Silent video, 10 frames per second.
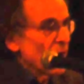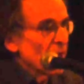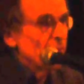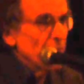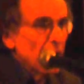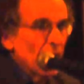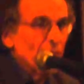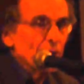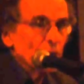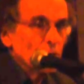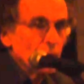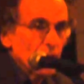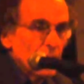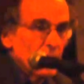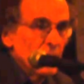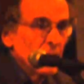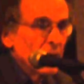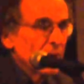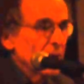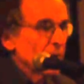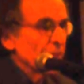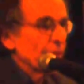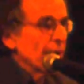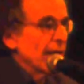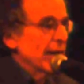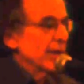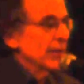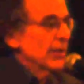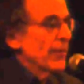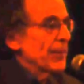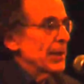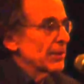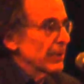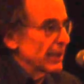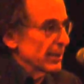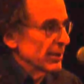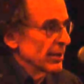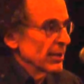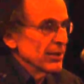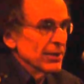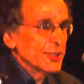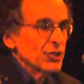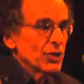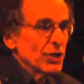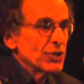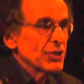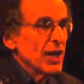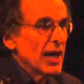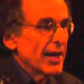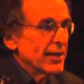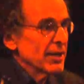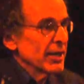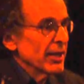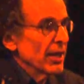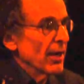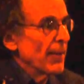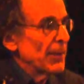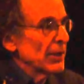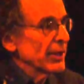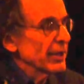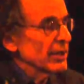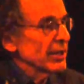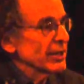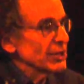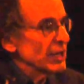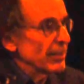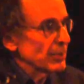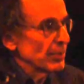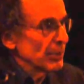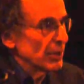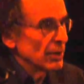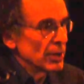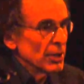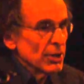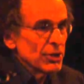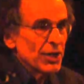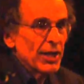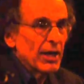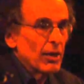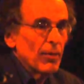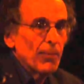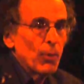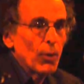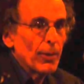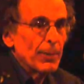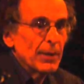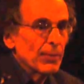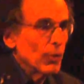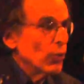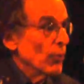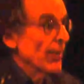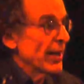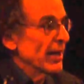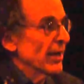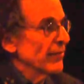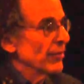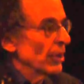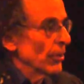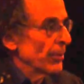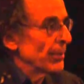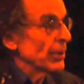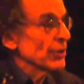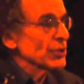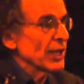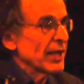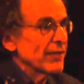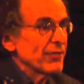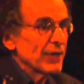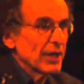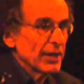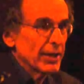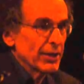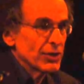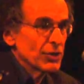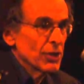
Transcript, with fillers: of the, of the union. They're afraid, period. It's just not uh, politically acceptable to help poor people who may not vote because they have felonies